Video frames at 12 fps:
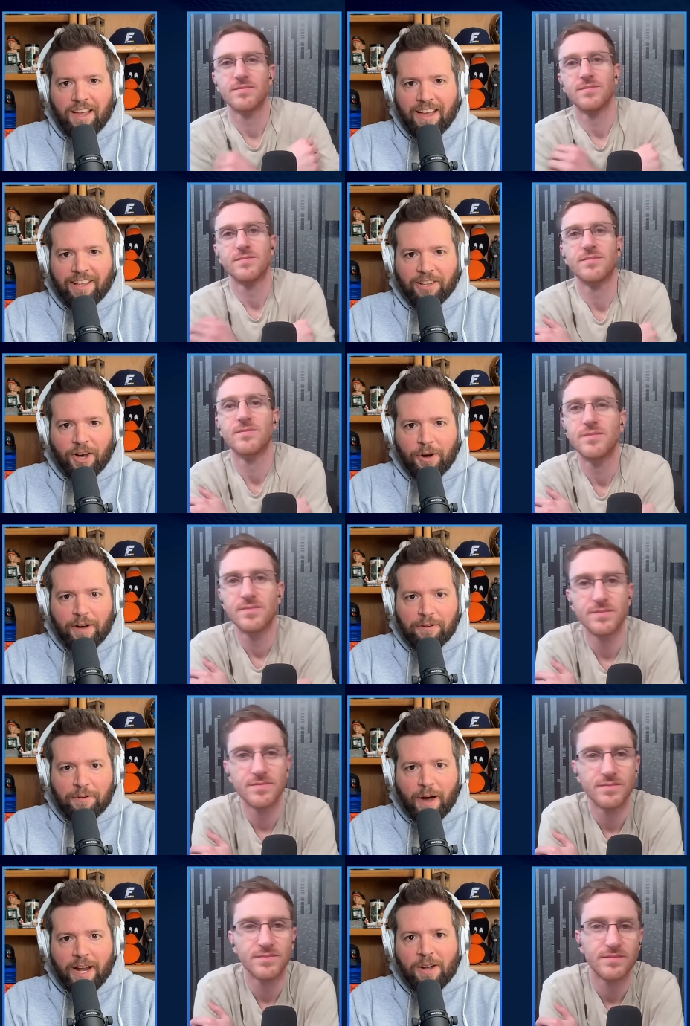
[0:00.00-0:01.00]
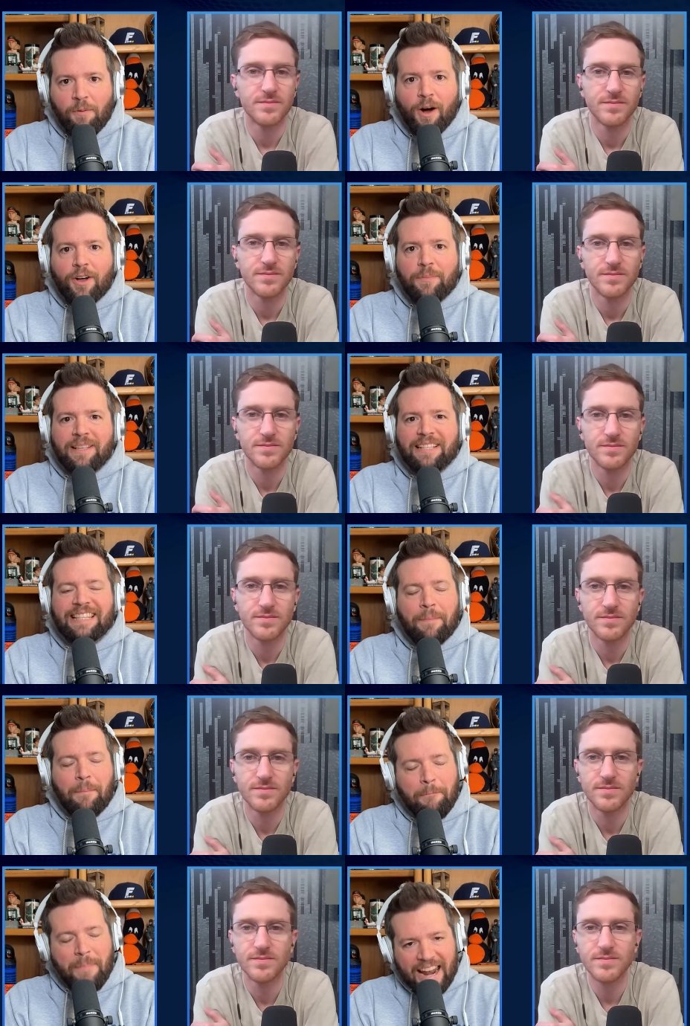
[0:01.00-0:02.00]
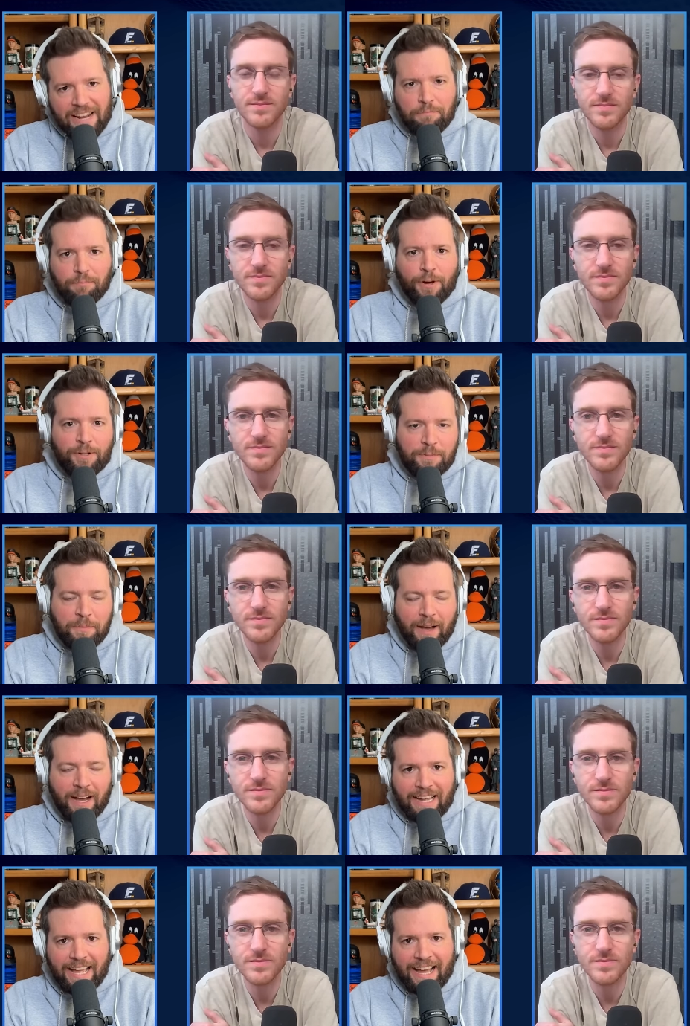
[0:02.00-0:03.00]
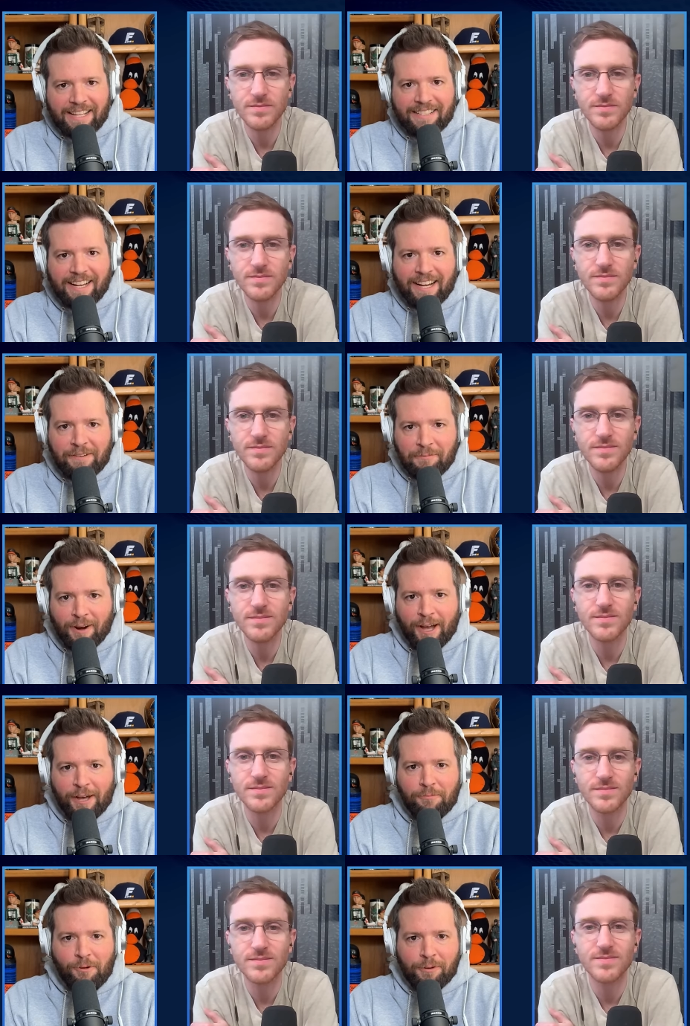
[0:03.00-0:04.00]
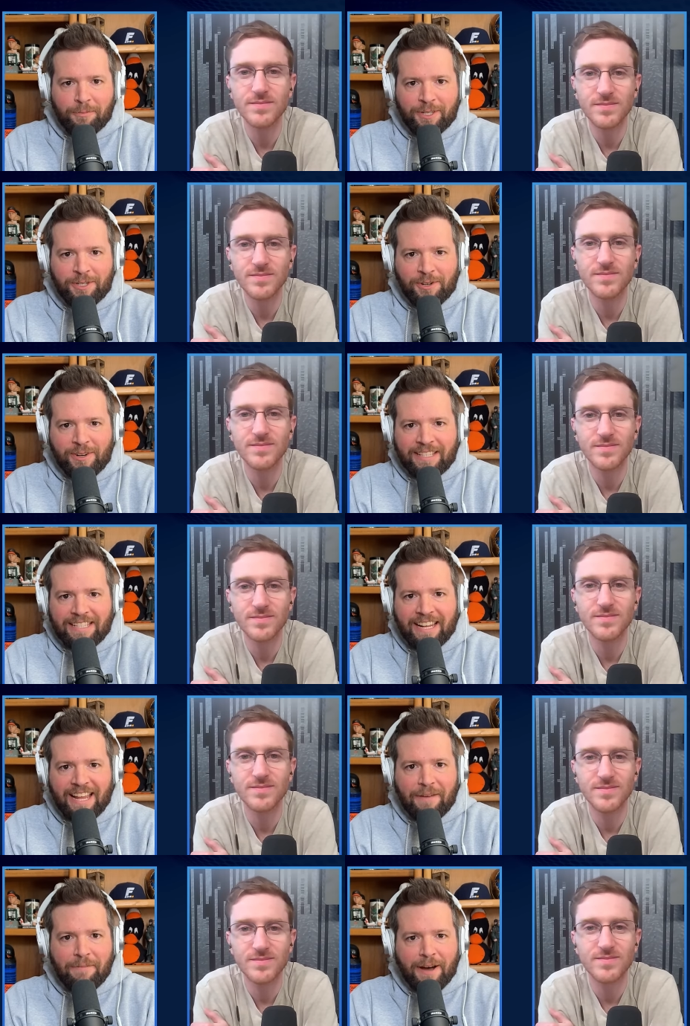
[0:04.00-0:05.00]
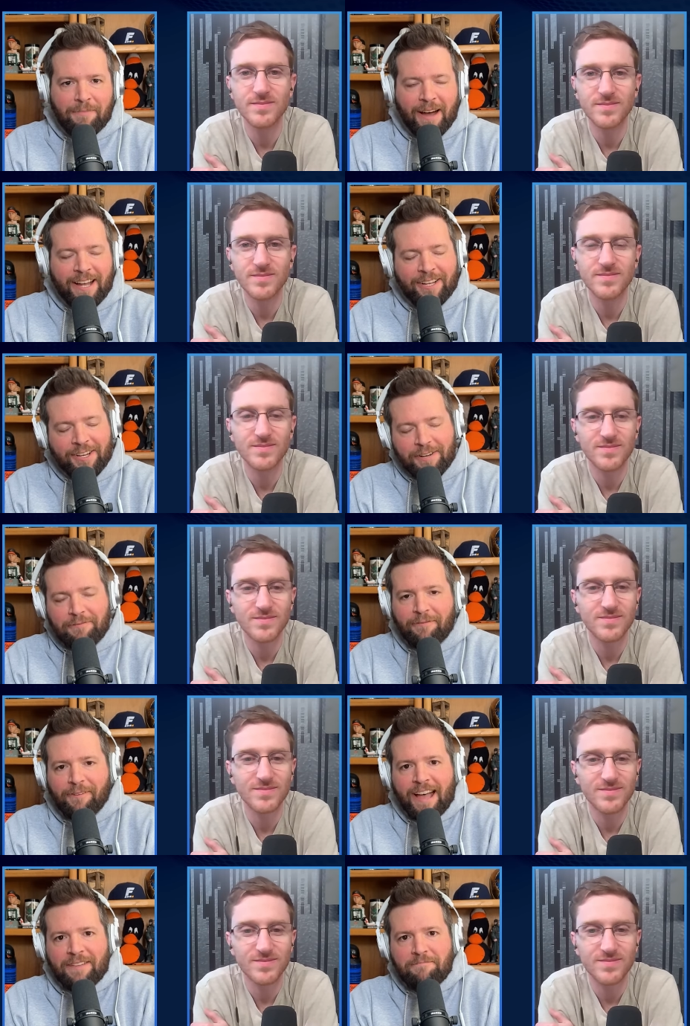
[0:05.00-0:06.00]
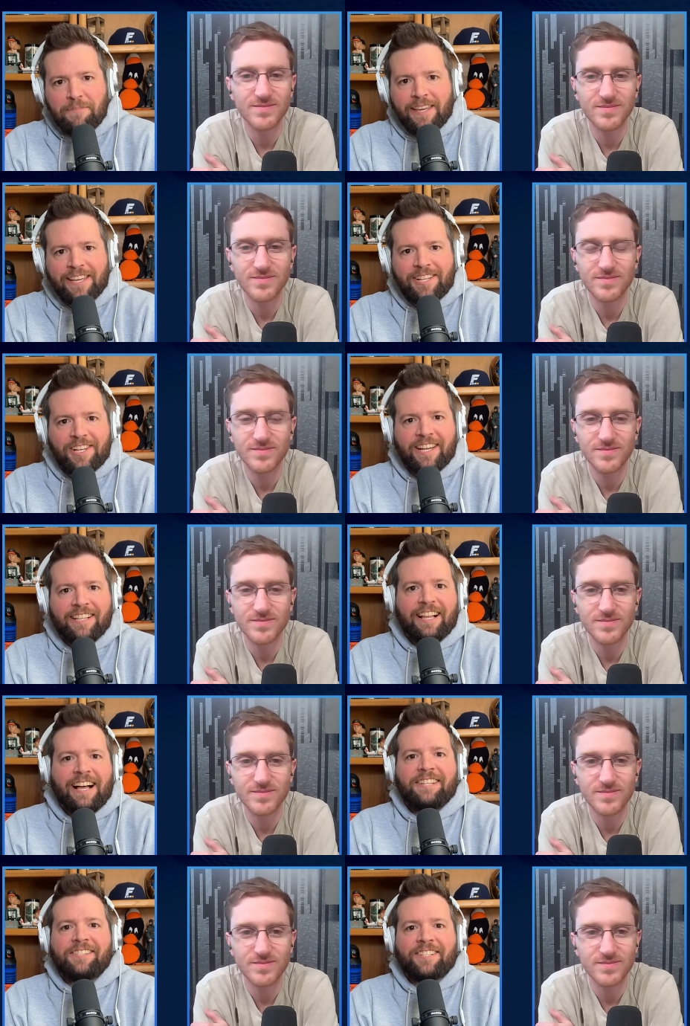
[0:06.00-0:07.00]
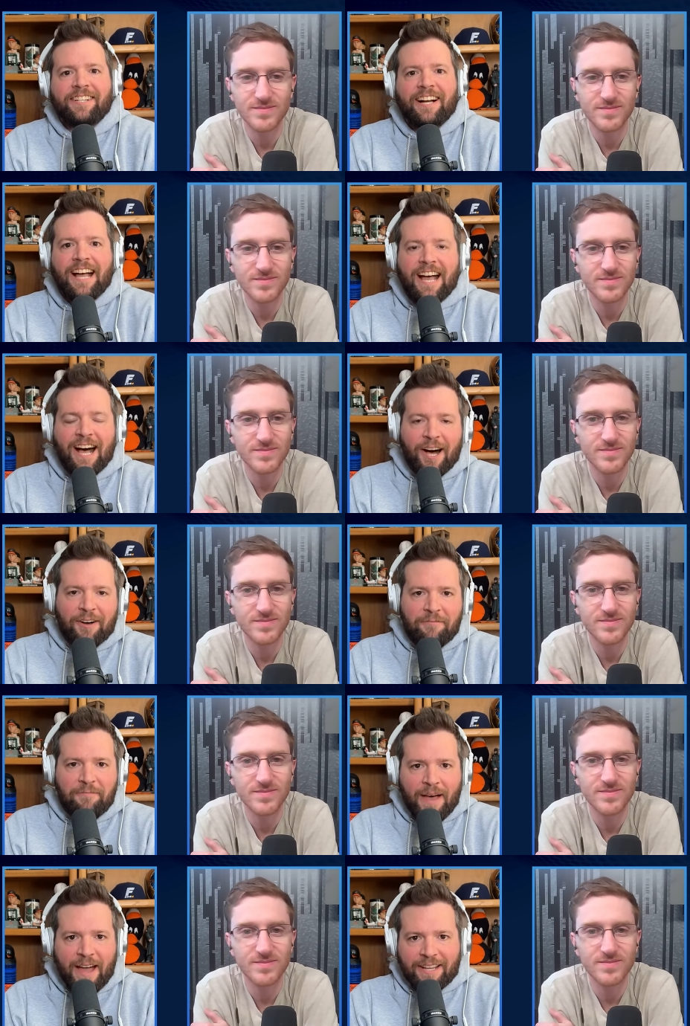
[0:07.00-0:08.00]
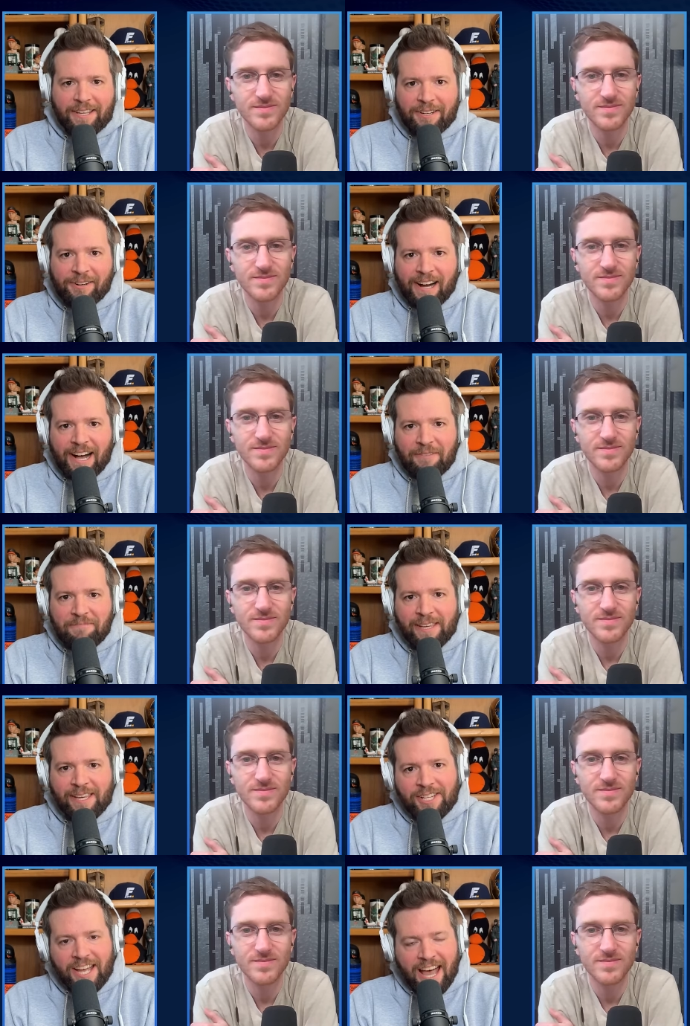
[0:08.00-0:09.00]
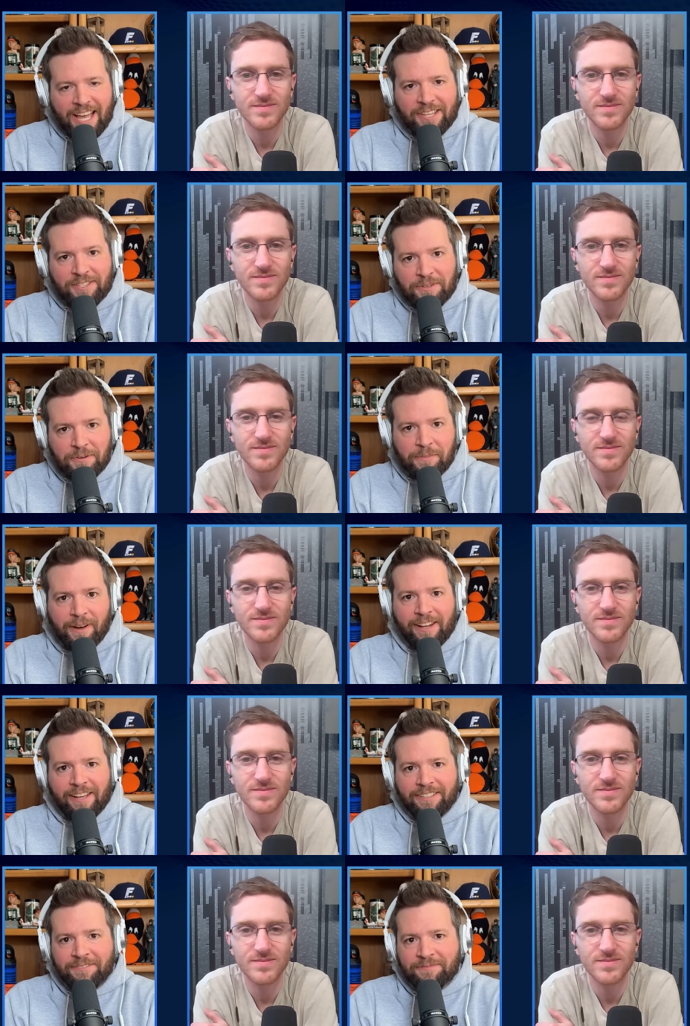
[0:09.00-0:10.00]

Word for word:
Speaker 1: Hello, everybody. Welcome into the Betting Pros Podcast. I am Ryan Wormley, joined today by my good friend, P J Glasser of BetQL. P J, how you doing, buddy?